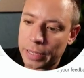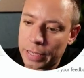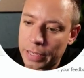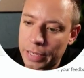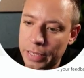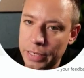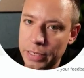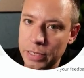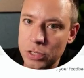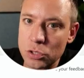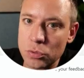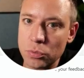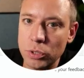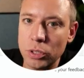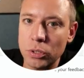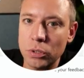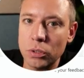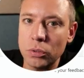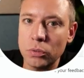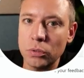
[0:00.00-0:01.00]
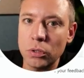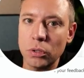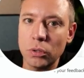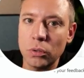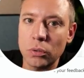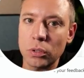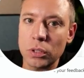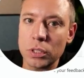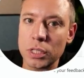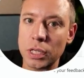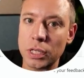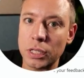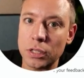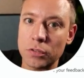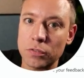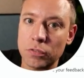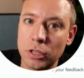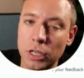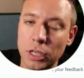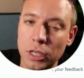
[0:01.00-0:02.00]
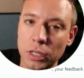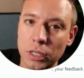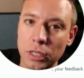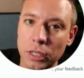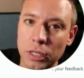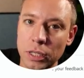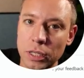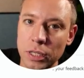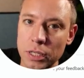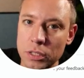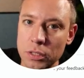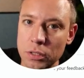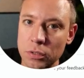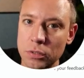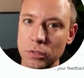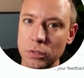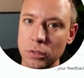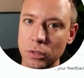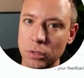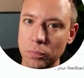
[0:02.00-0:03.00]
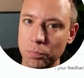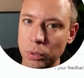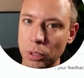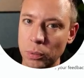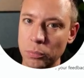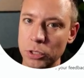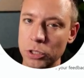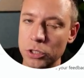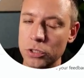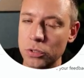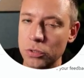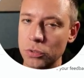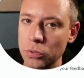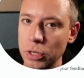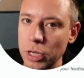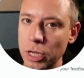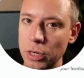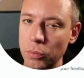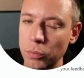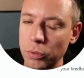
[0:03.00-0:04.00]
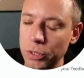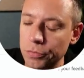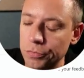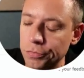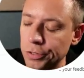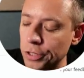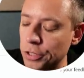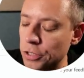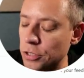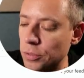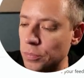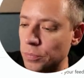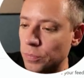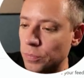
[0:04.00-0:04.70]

And as we know, the local settings file isn't published together with the function.